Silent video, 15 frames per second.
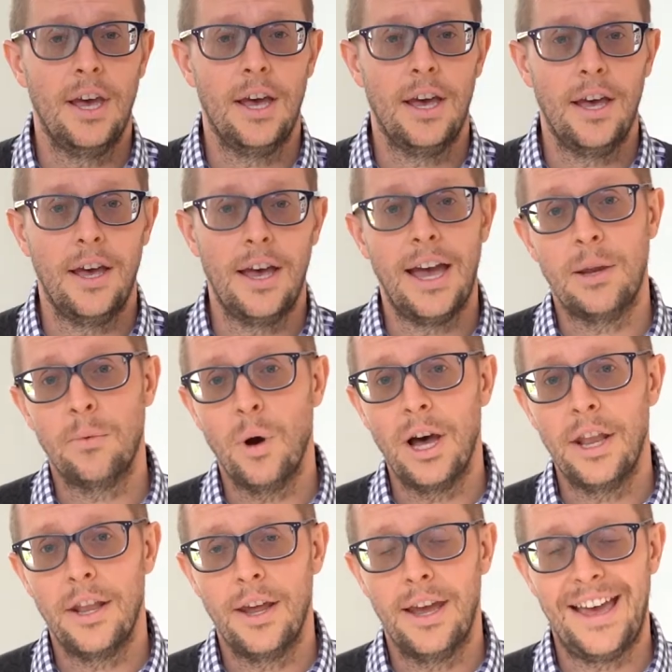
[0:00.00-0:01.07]

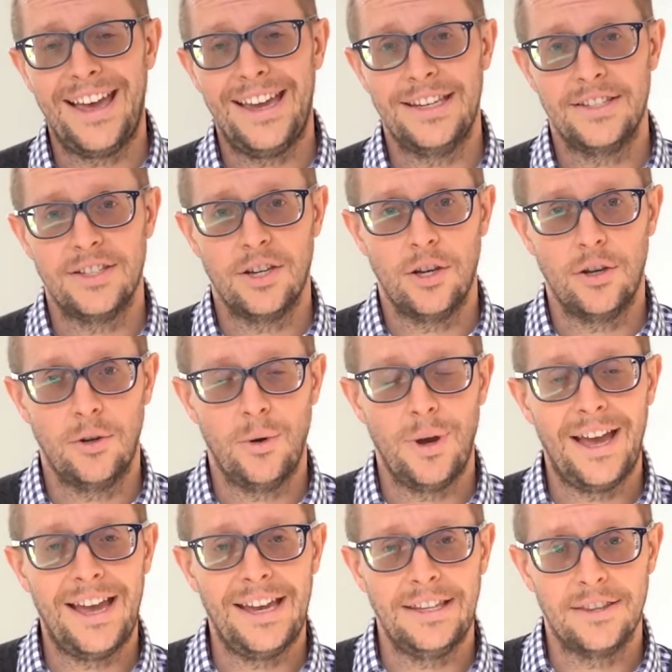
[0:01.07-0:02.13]
A1, A2,
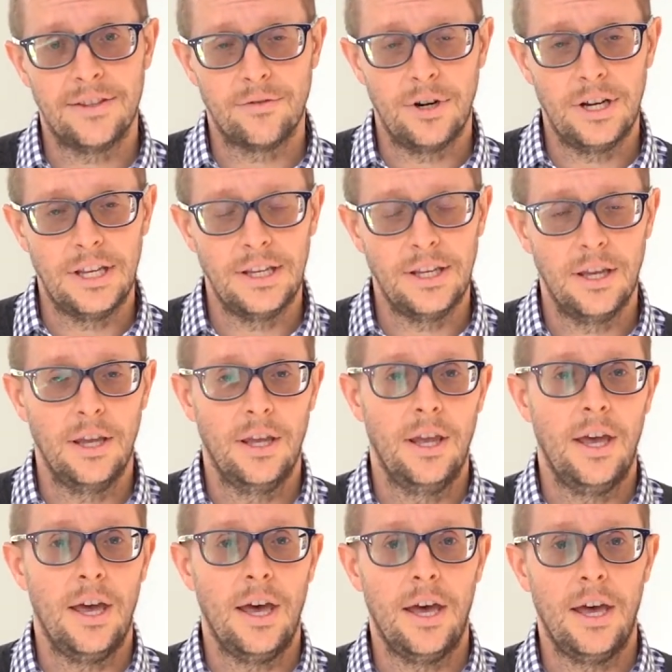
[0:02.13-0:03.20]
A3,
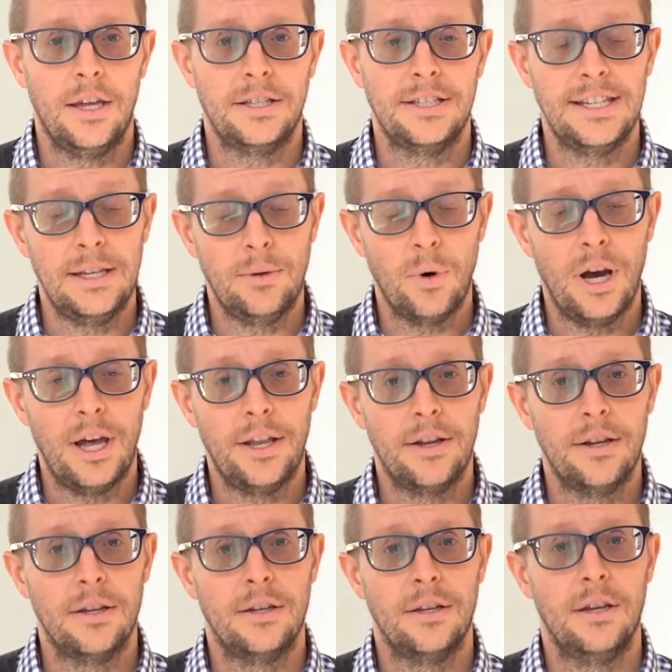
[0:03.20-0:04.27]

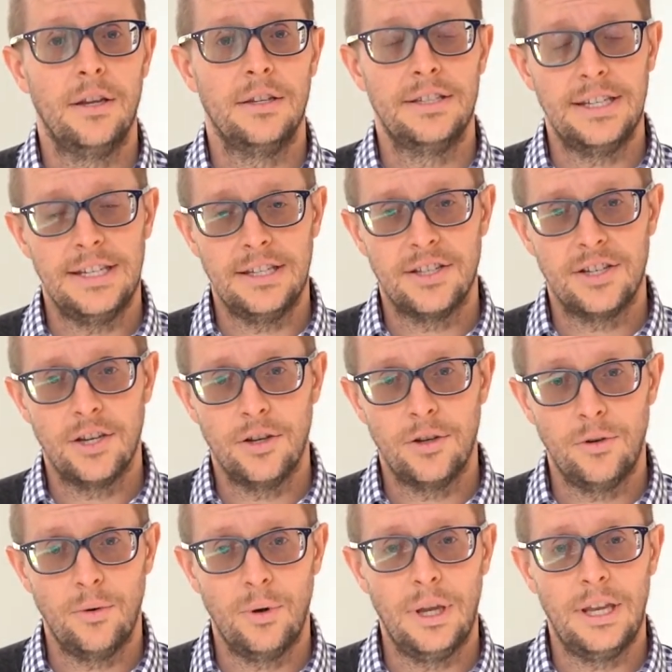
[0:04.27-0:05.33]
D1,
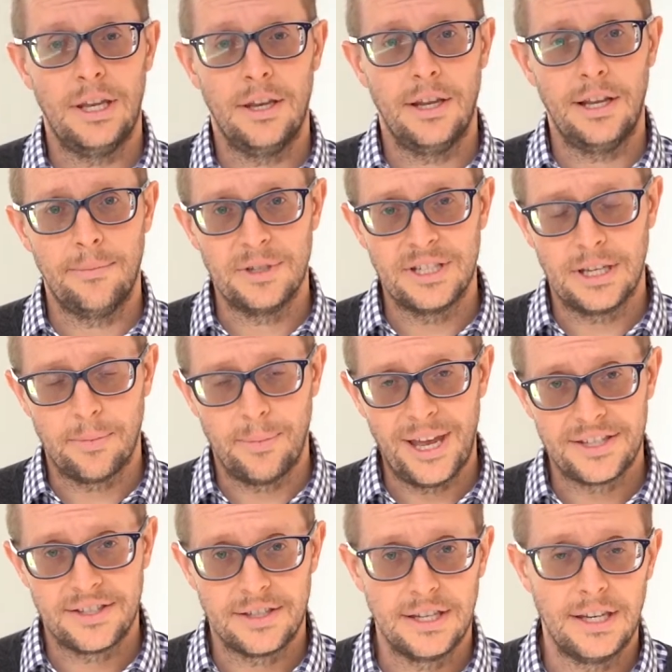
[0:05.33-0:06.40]
D2 in a limited
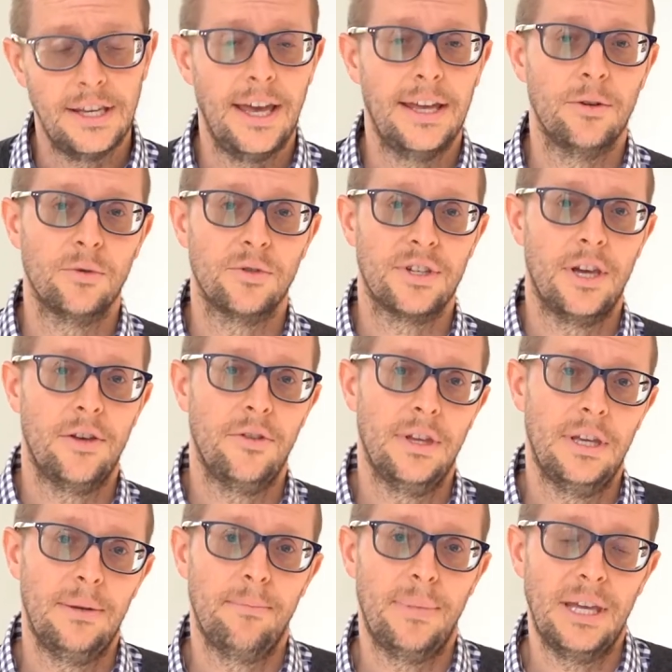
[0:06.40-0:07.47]
capacity, and also
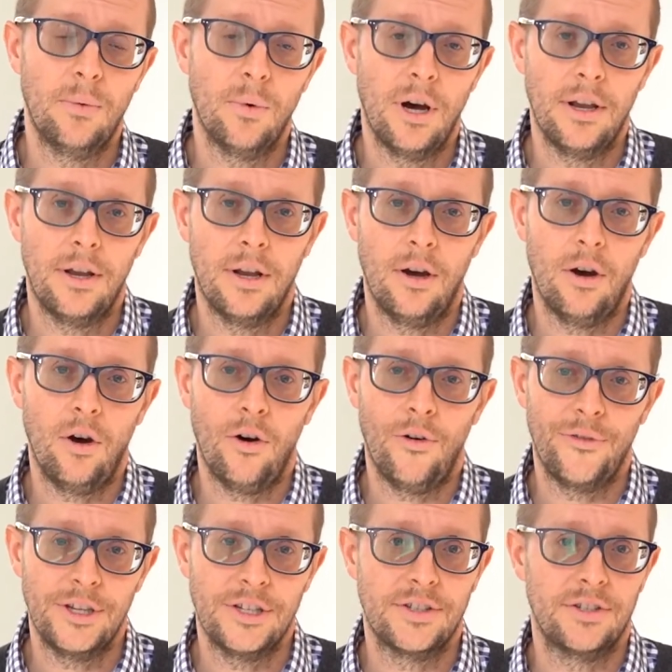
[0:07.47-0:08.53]
the B1
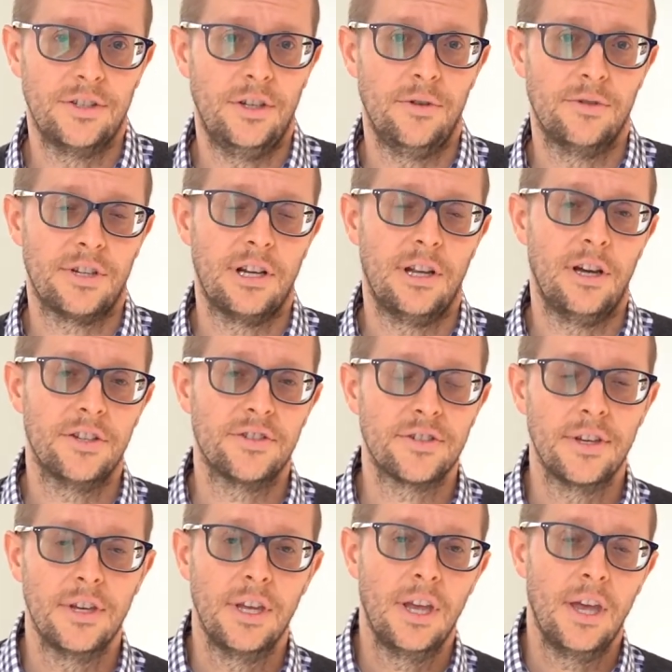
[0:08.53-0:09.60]
office use
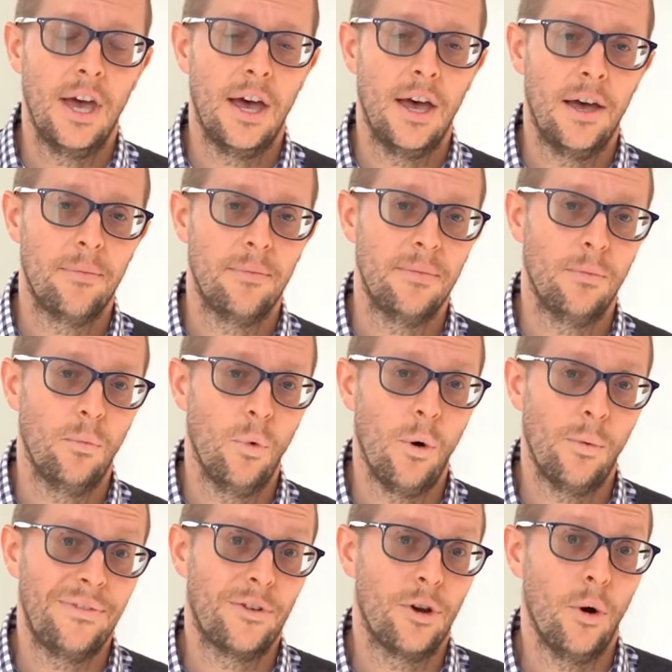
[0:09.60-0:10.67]
class.
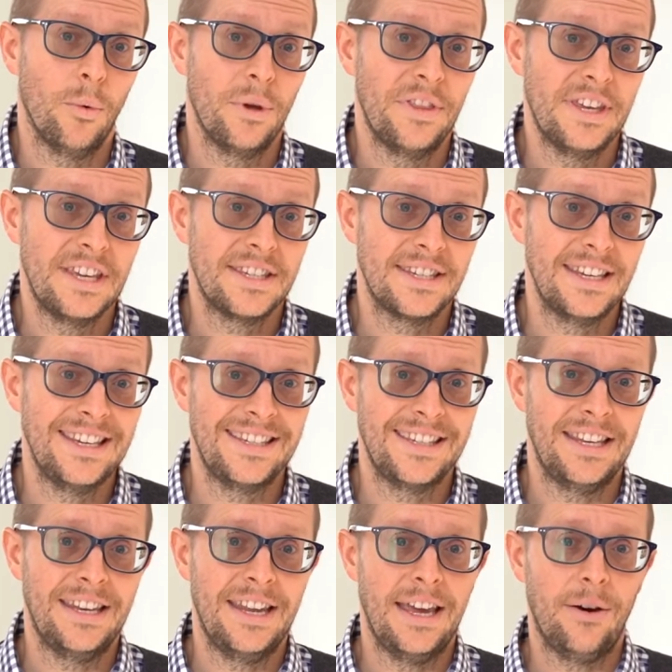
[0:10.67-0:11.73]
What we've got with this is
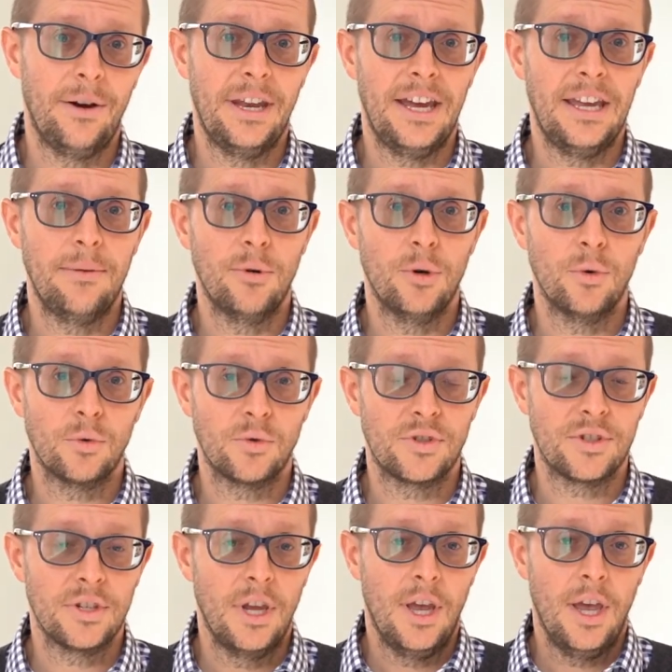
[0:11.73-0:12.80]
it now enables